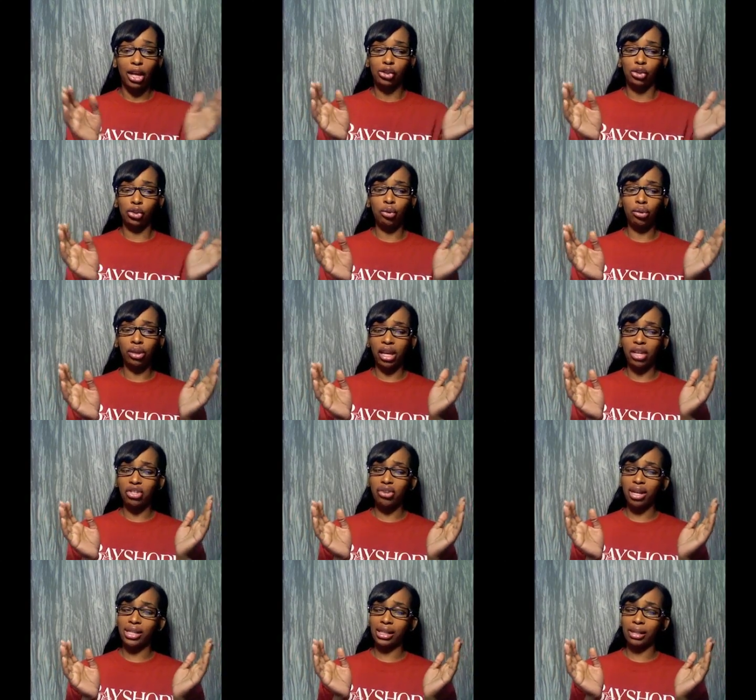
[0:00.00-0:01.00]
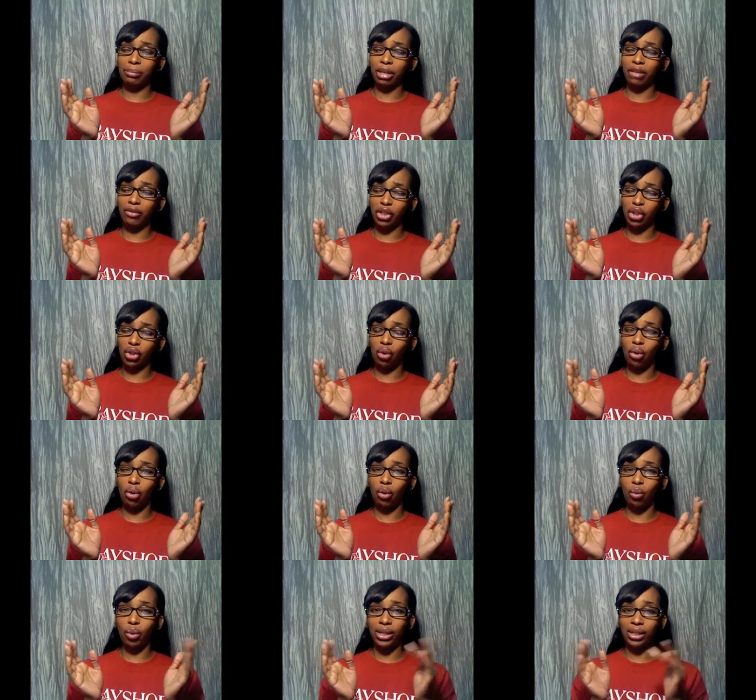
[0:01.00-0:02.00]
Do you think trust can be
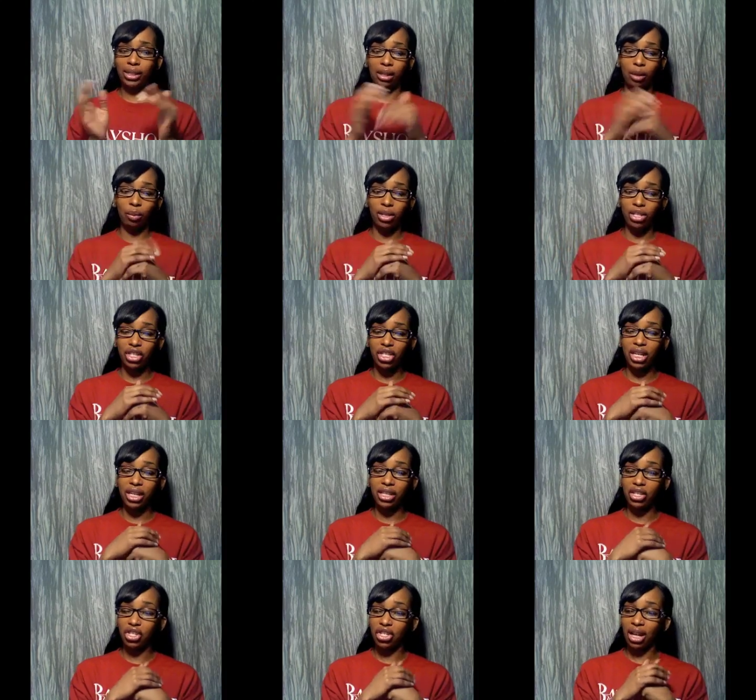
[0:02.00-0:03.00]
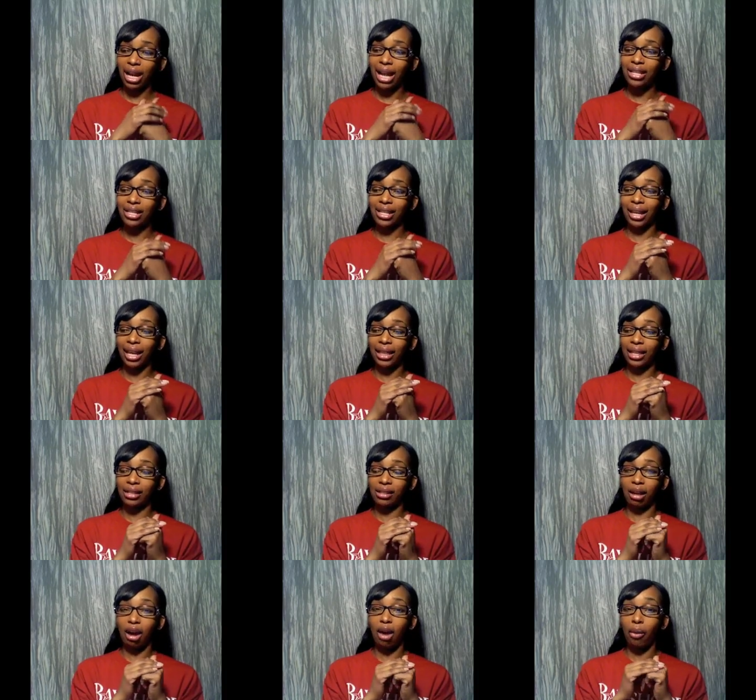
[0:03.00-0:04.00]
restored once someone cheats? Should I just let
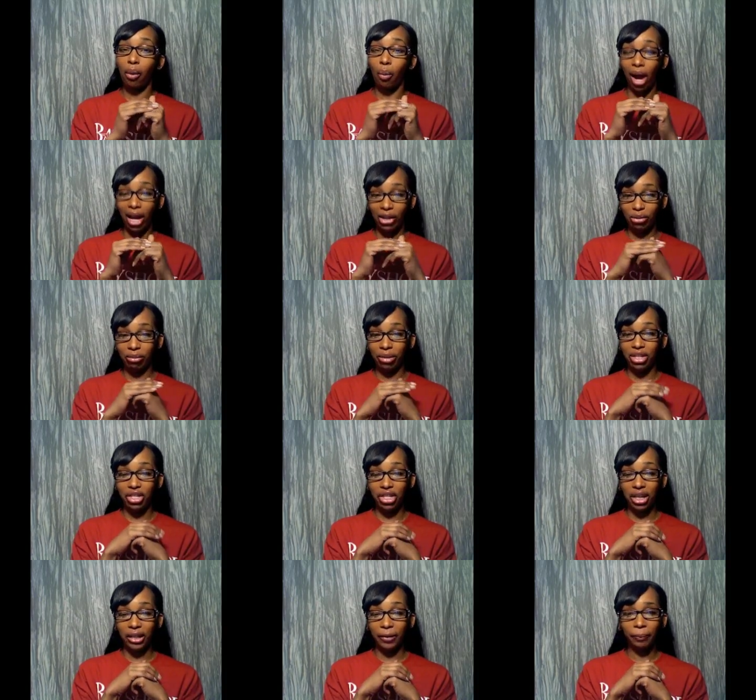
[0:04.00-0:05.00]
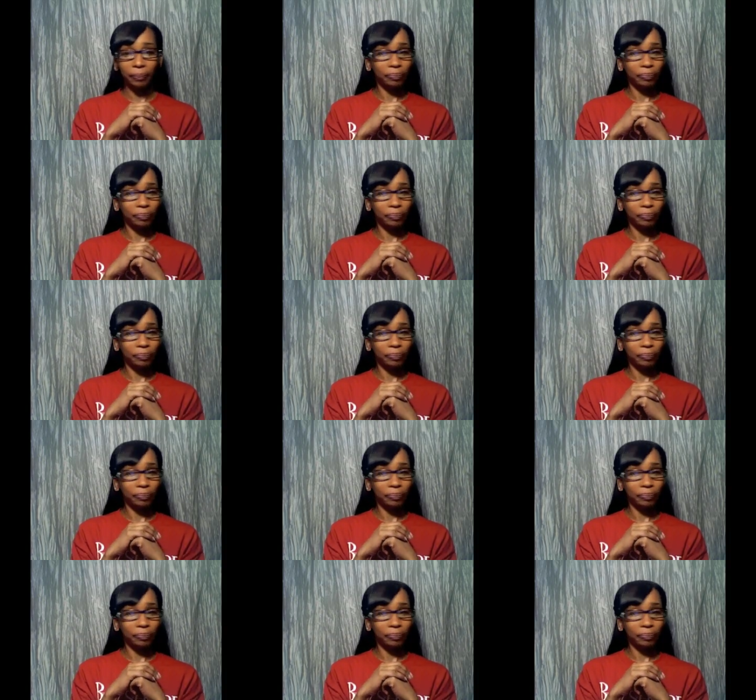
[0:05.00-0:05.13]
this go? And why do men cheat?